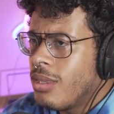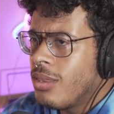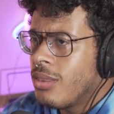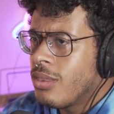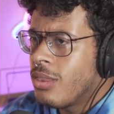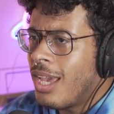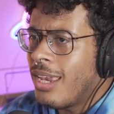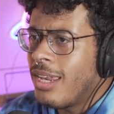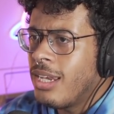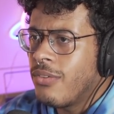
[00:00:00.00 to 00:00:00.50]

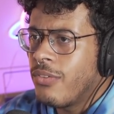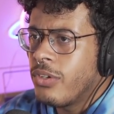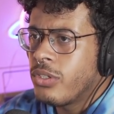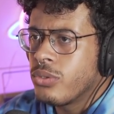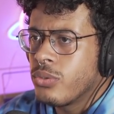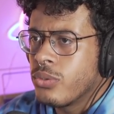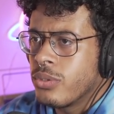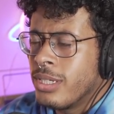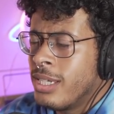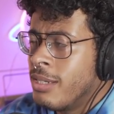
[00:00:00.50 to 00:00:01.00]
that
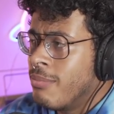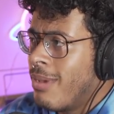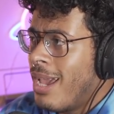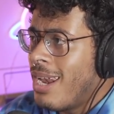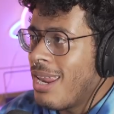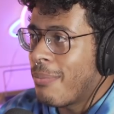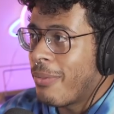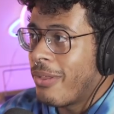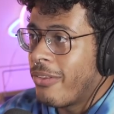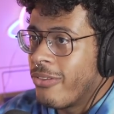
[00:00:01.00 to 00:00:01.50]
individual in
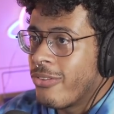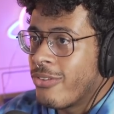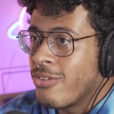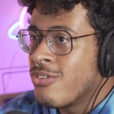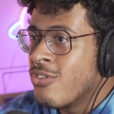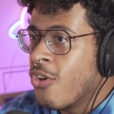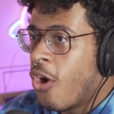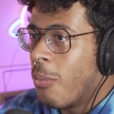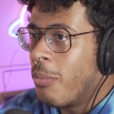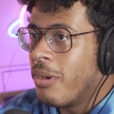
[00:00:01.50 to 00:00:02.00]
many places is
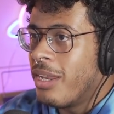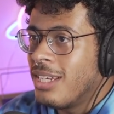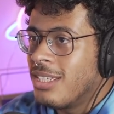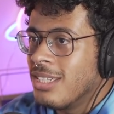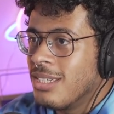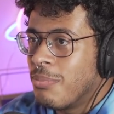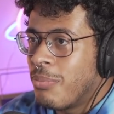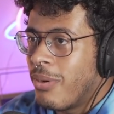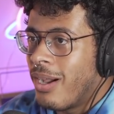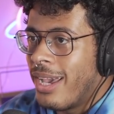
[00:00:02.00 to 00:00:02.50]

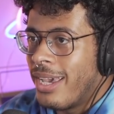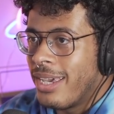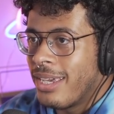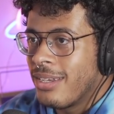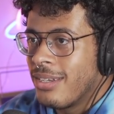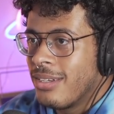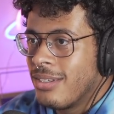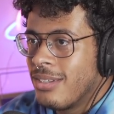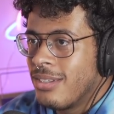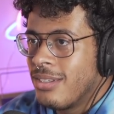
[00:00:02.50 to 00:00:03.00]
nominated
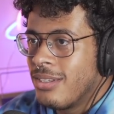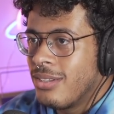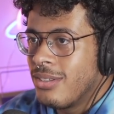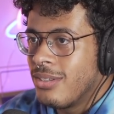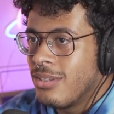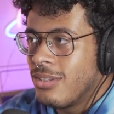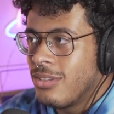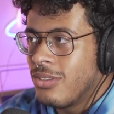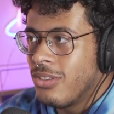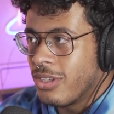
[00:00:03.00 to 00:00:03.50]
by
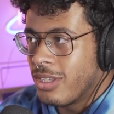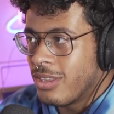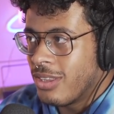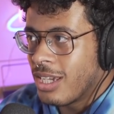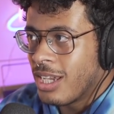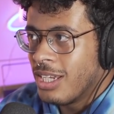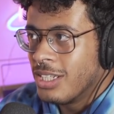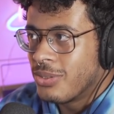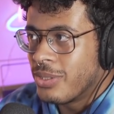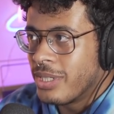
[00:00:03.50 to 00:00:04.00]
the, the
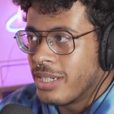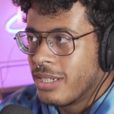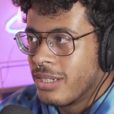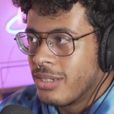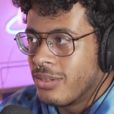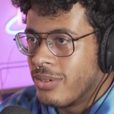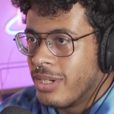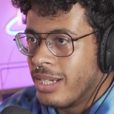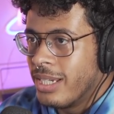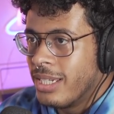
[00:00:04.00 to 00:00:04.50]
country,
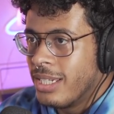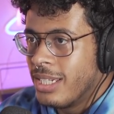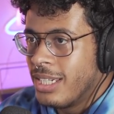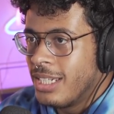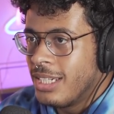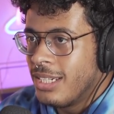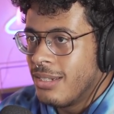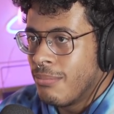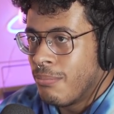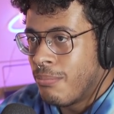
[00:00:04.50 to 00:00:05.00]
mm-hmm. right?
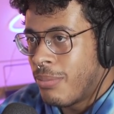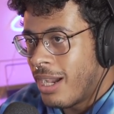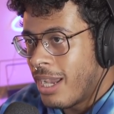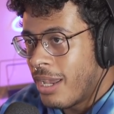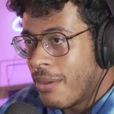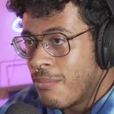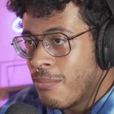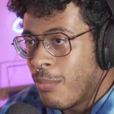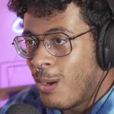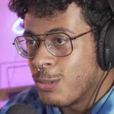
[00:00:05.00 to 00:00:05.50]
Yeah.
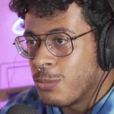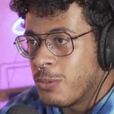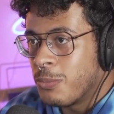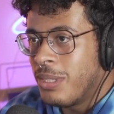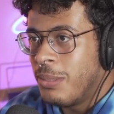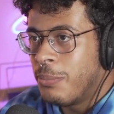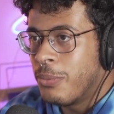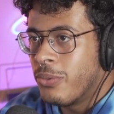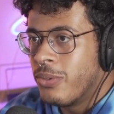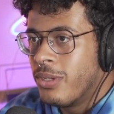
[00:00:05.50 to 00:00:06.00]
By multiple
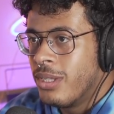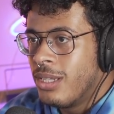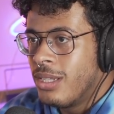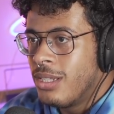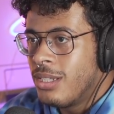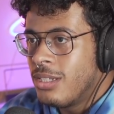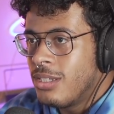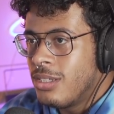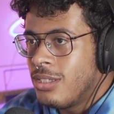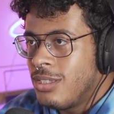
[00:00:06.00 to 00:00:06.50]
people.
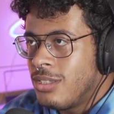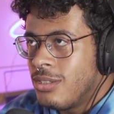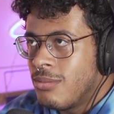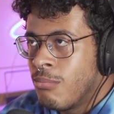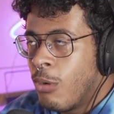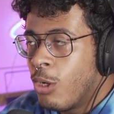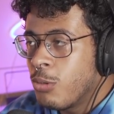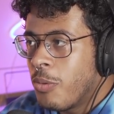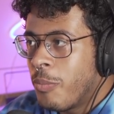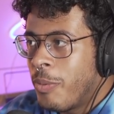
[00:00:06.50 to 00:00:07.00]

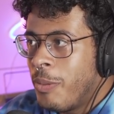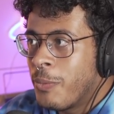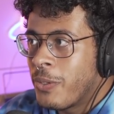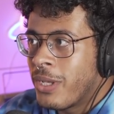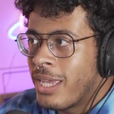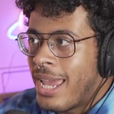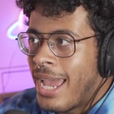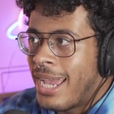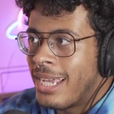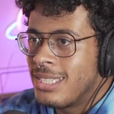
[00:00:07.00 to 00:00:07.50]
Multiple people
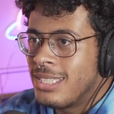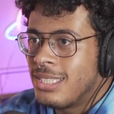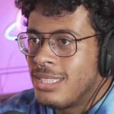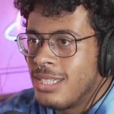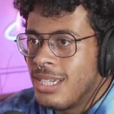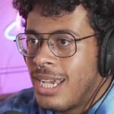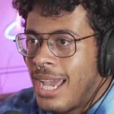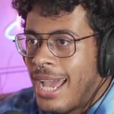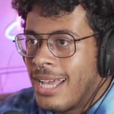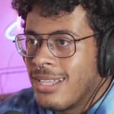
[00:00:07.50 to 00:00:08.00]
can act
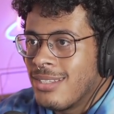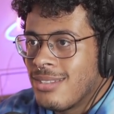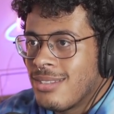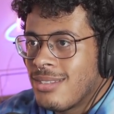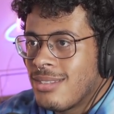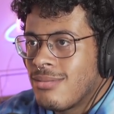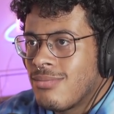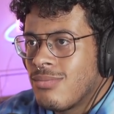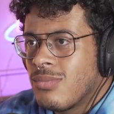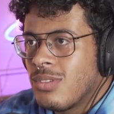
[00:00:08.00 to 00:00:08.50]

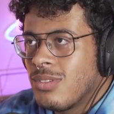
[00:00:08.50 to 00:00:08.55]
as